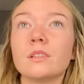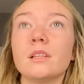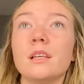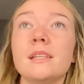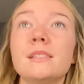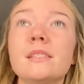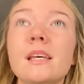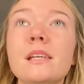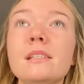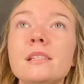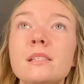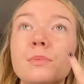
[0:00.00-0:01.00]
It
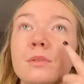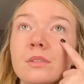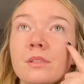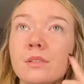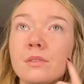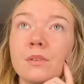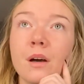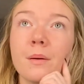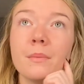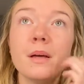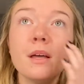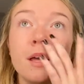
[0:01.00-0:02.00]
says it's supposed
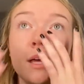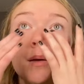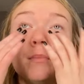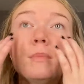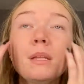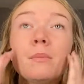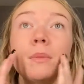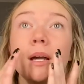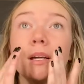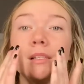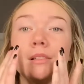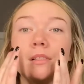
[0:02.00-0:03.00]
to
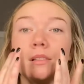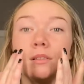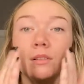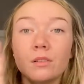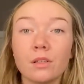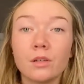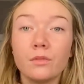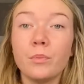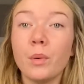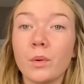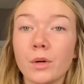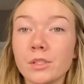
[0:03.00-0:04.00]
minimize the look of
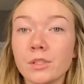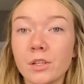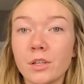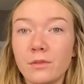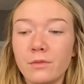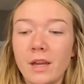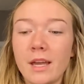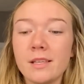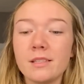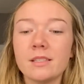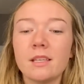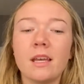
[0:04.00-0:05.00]
pores on your
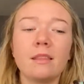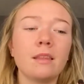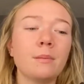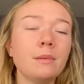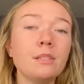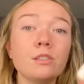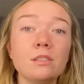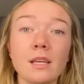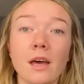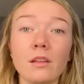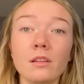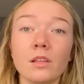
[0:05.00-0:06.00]
face, and let me just
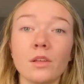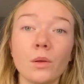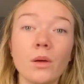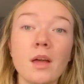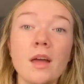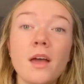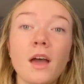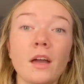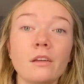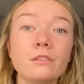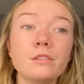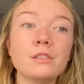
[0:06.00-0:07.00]
tell you,
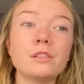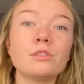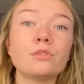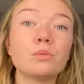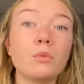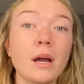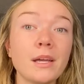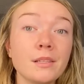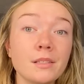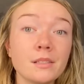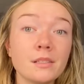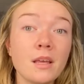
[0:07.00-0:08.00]
I've used this
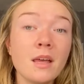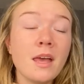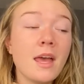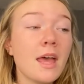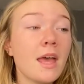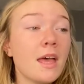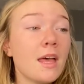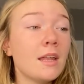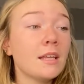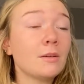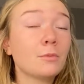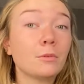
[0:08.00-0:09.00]
twice and
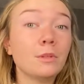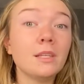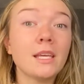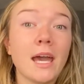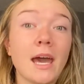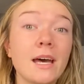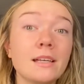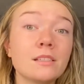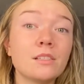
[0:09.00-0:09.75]
it really has.